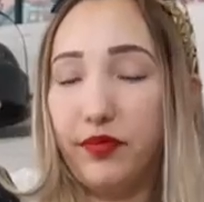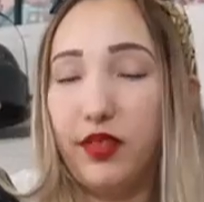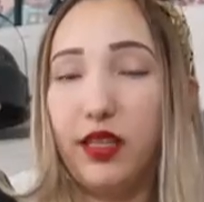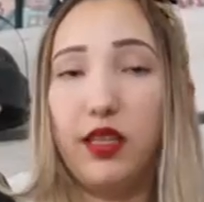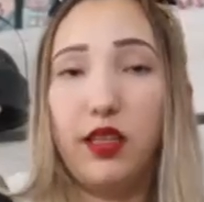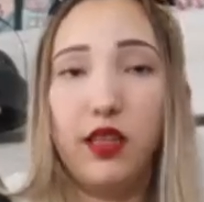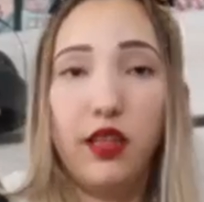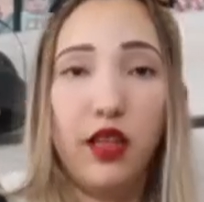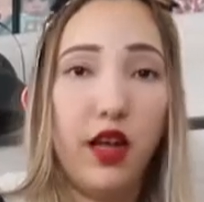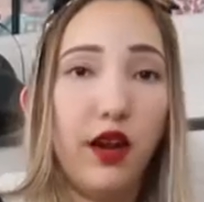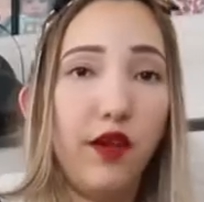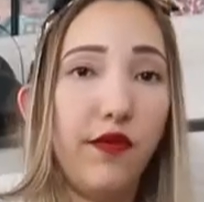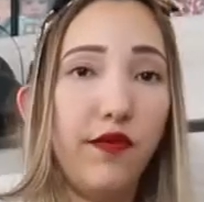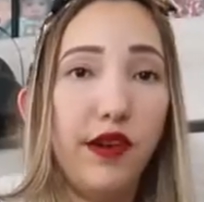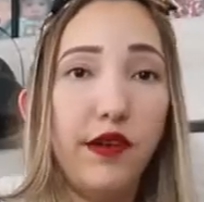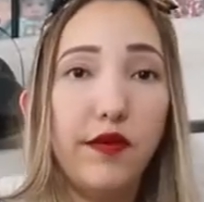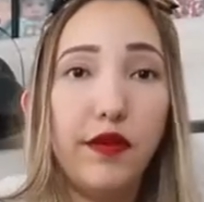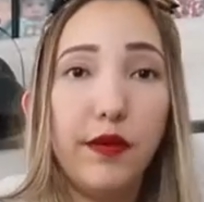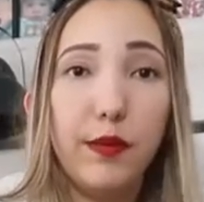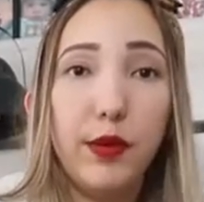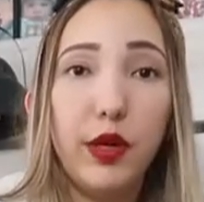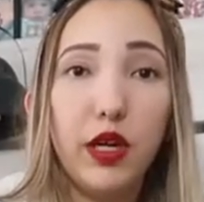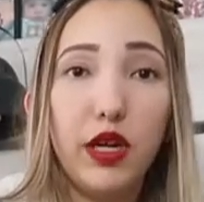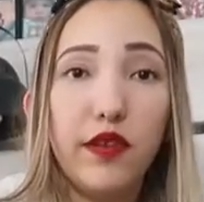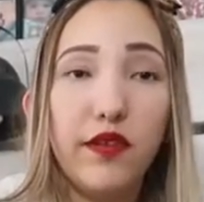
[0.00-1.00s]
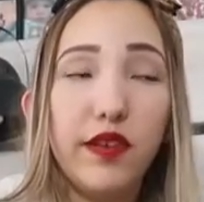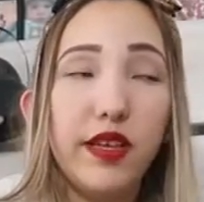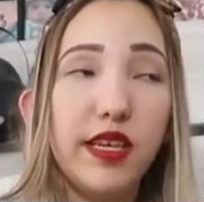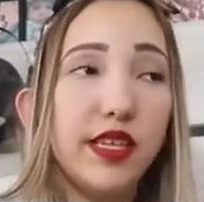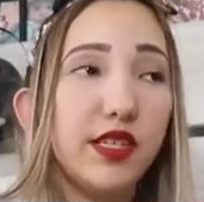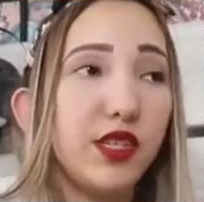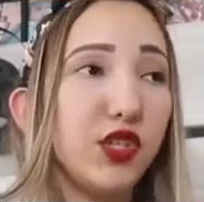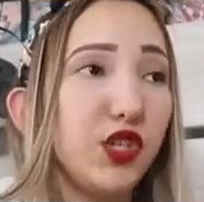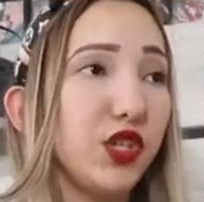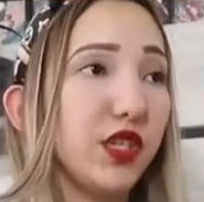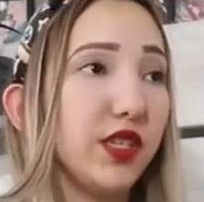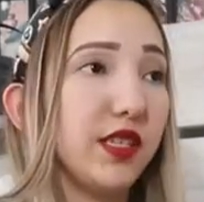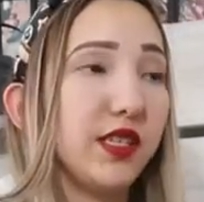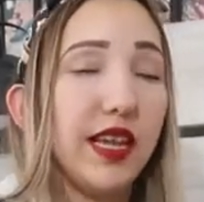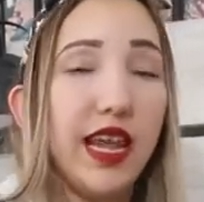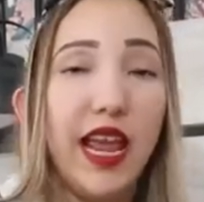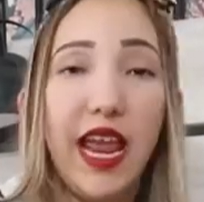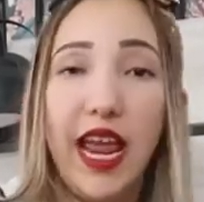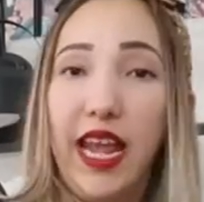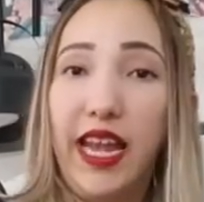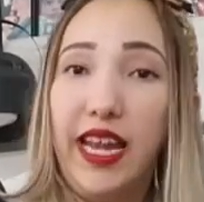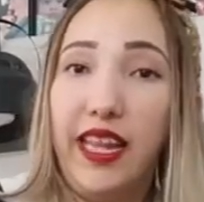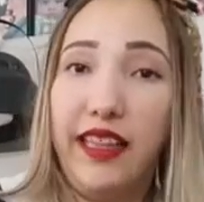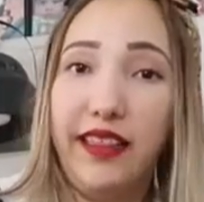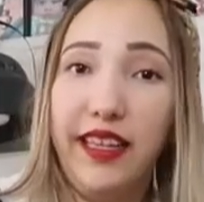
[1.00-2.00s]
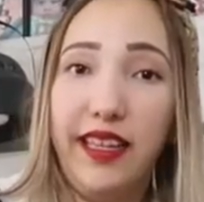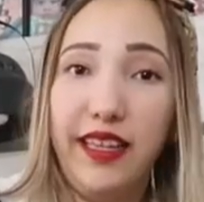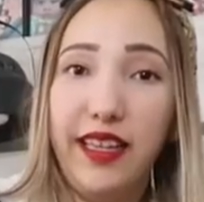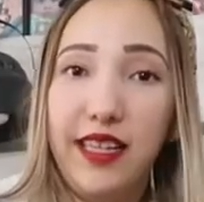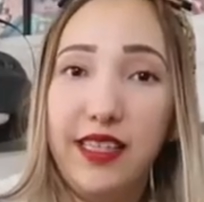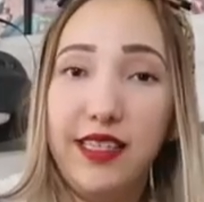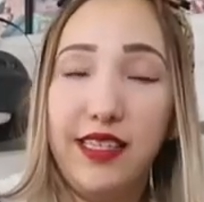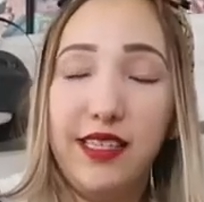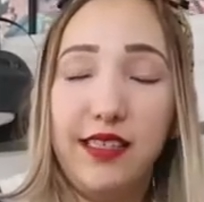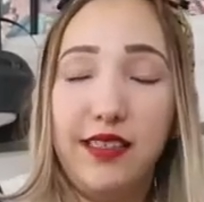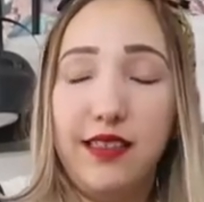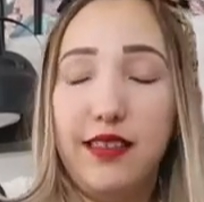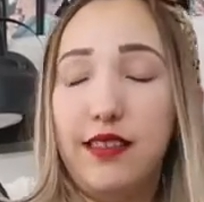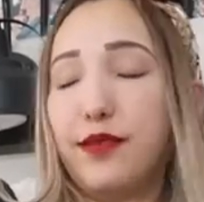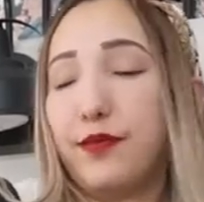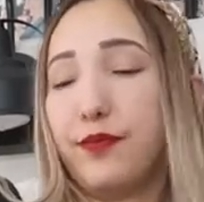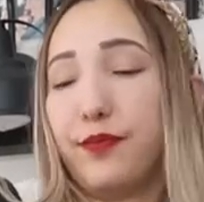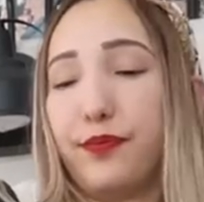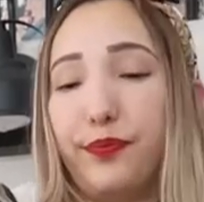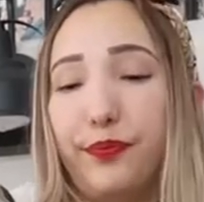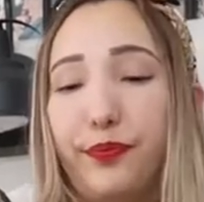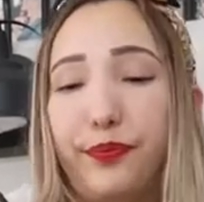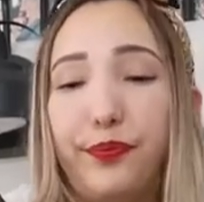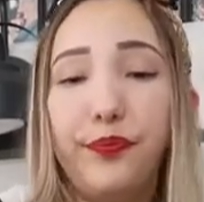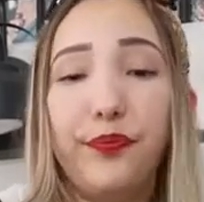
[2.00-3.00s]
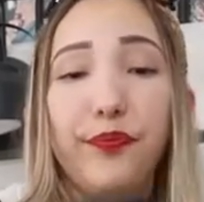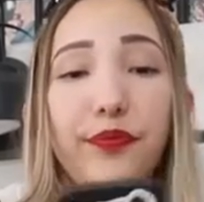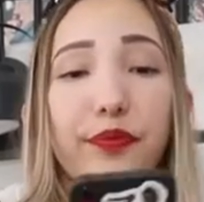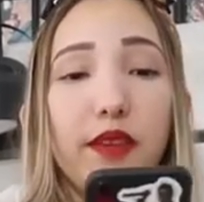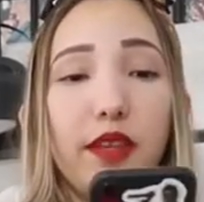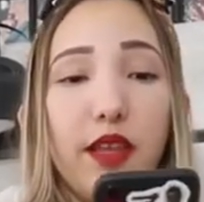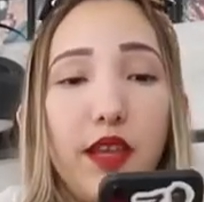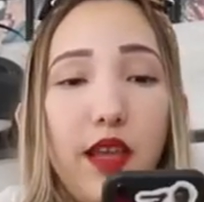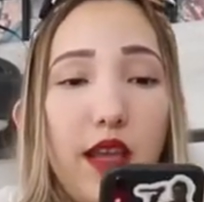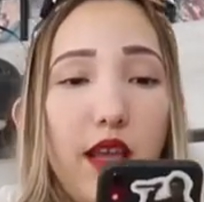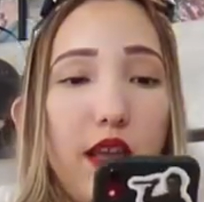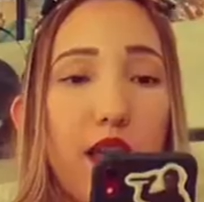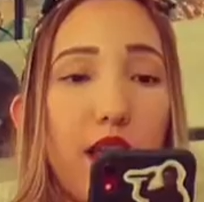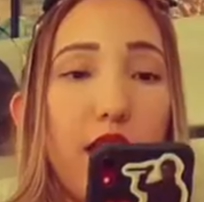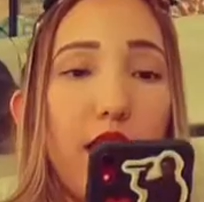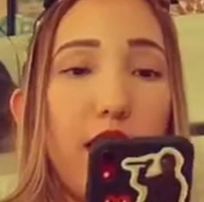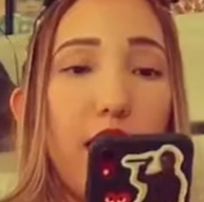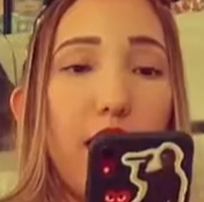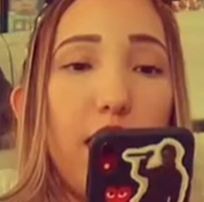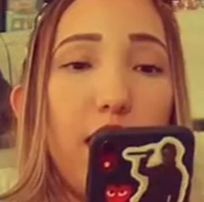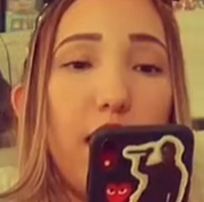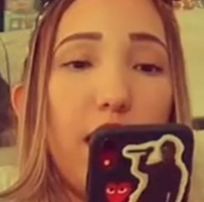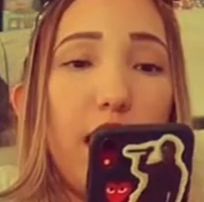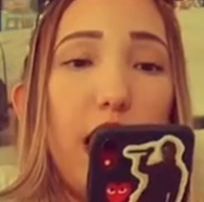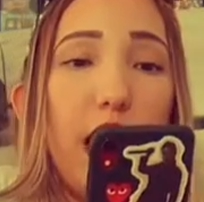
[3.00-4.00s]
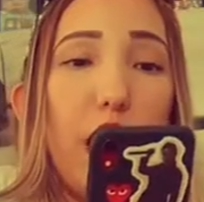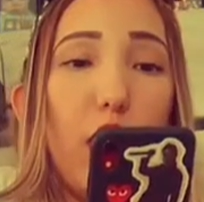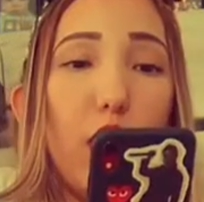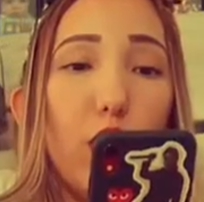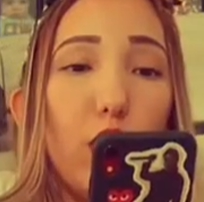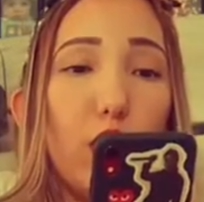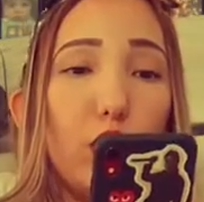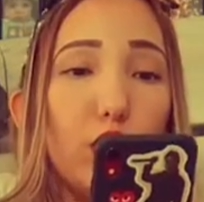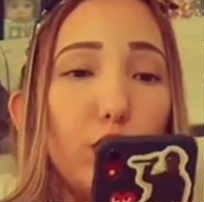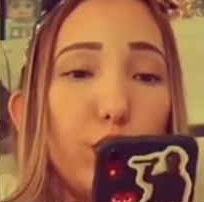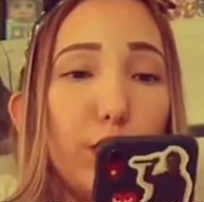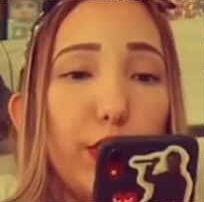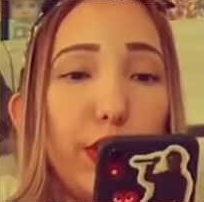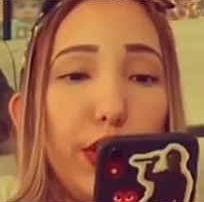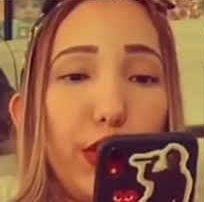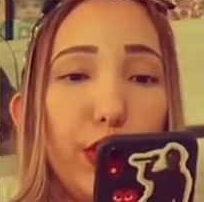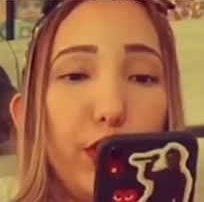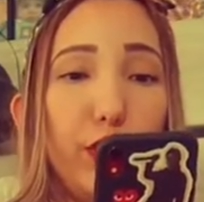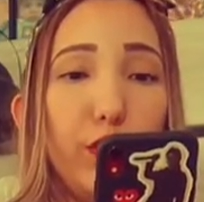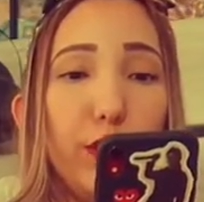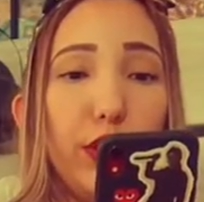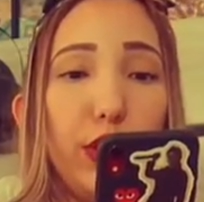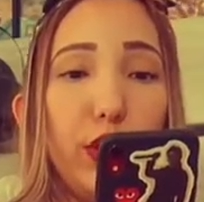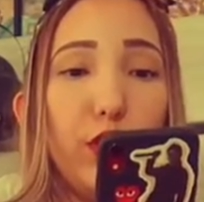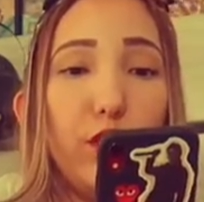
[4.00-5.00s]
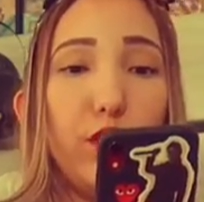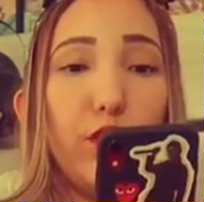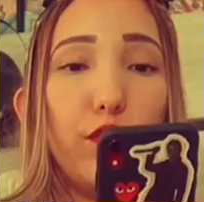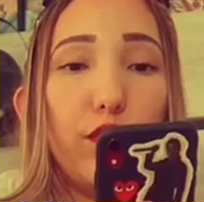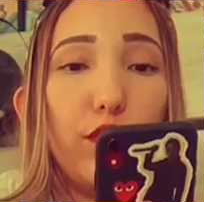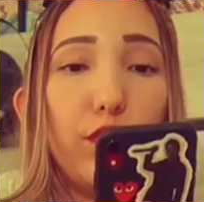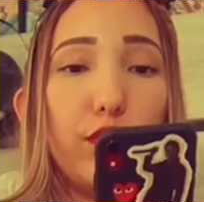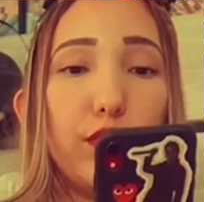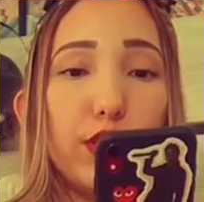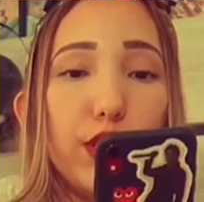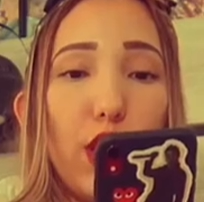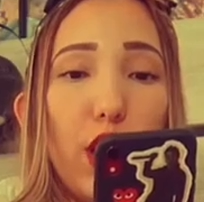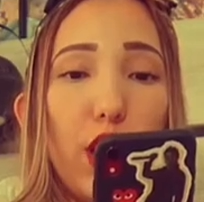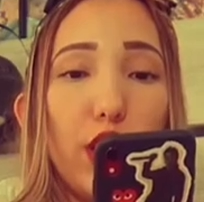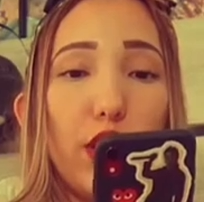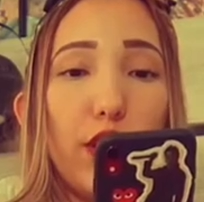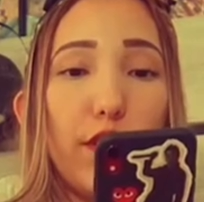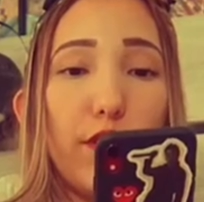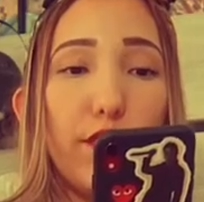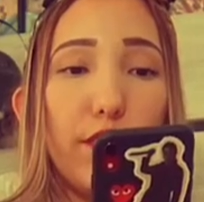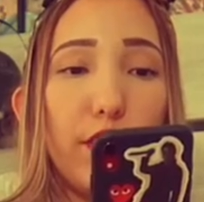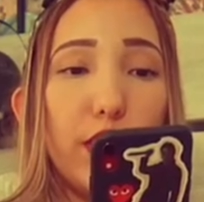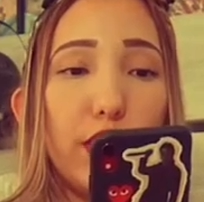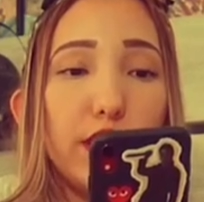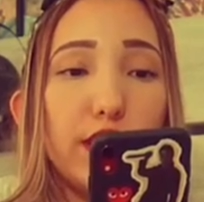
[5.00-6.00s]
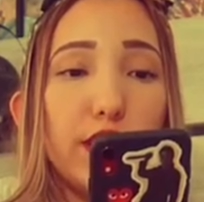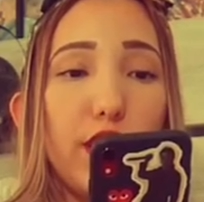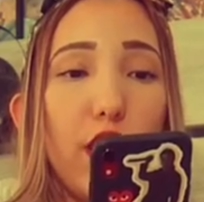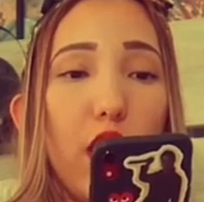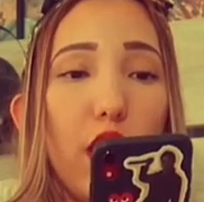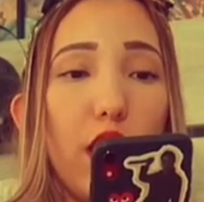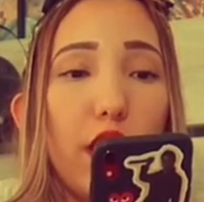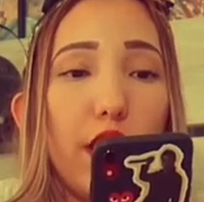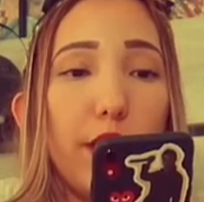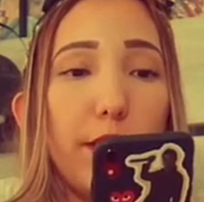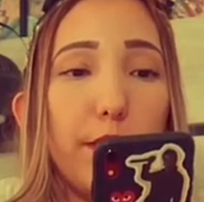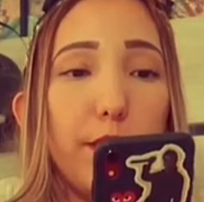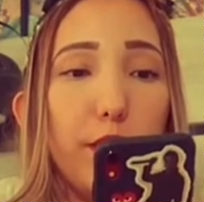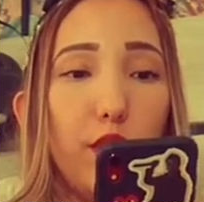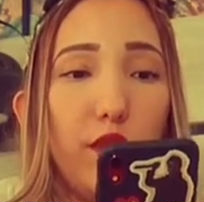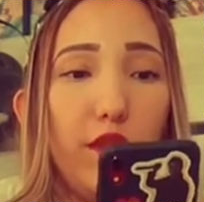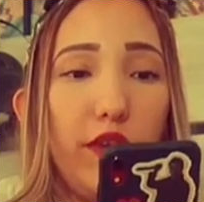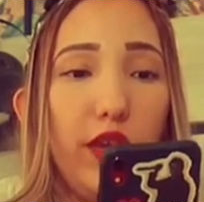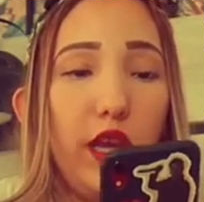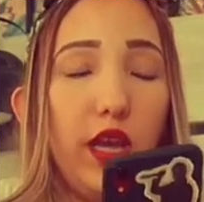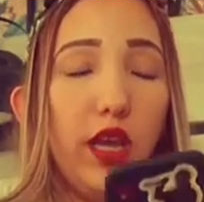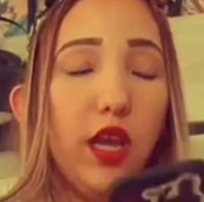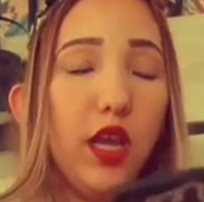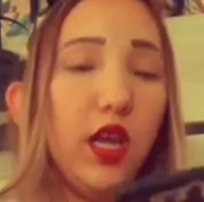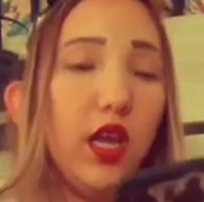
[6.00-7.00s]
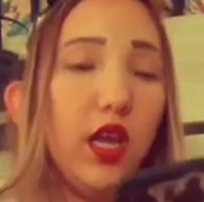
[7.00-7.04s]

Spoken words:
Not a favorite book of his, just anything that's his. How old were you when you saw your first horror movie?